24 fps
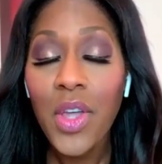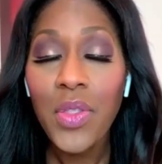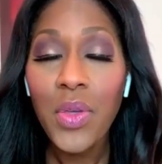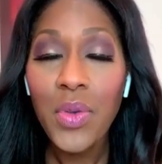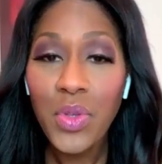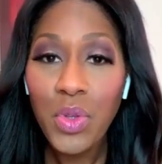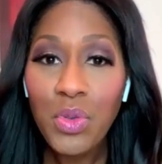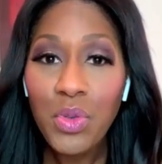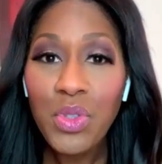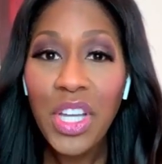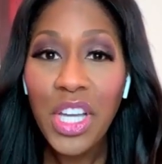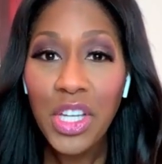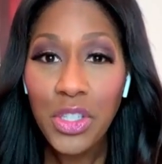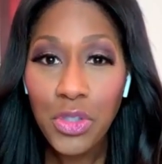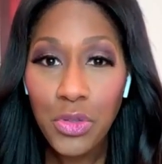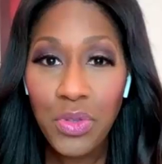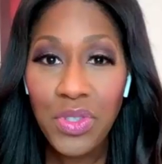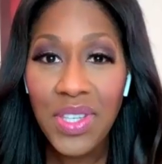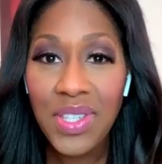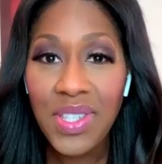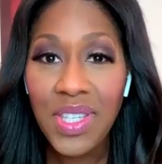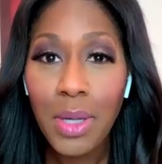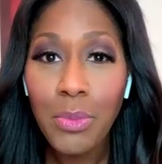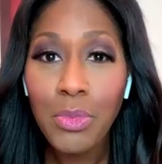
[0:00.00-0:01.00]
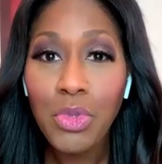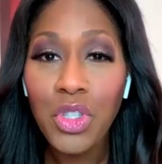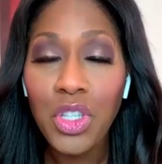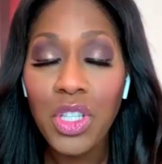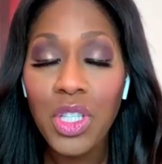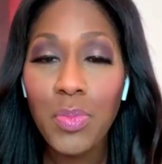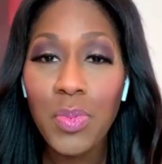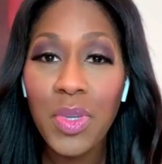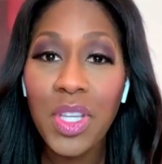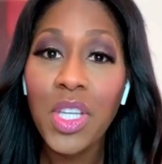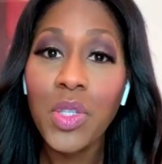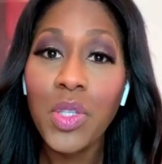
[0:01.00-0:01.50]
those are dangerous
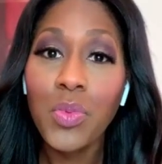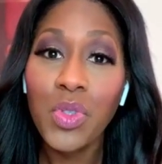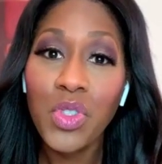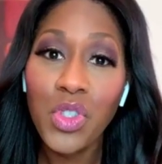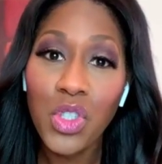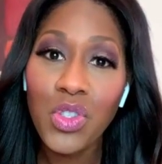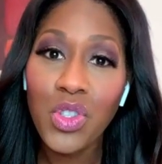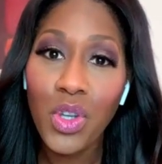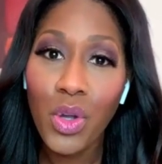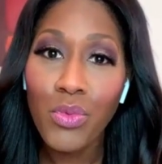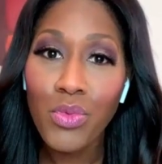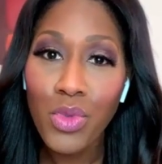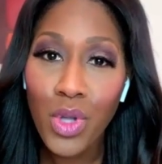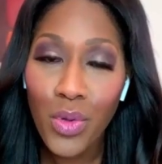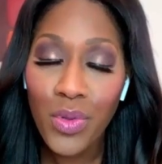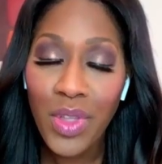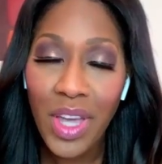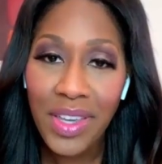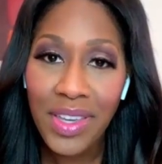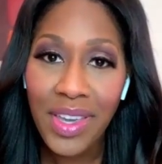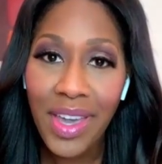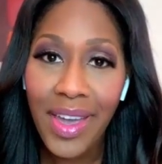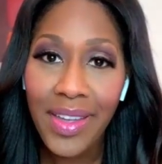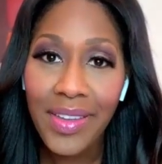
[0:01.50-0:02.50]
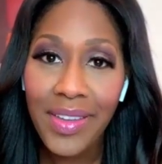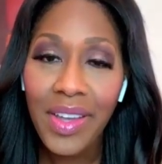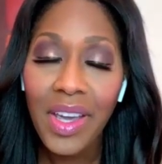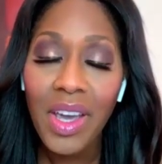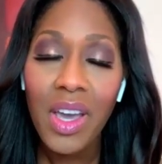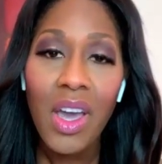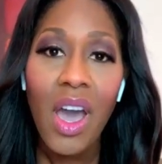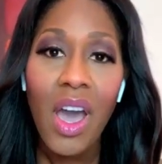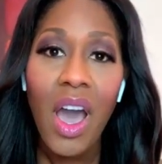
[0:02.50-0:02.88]
assumptions because we just don't know that yet.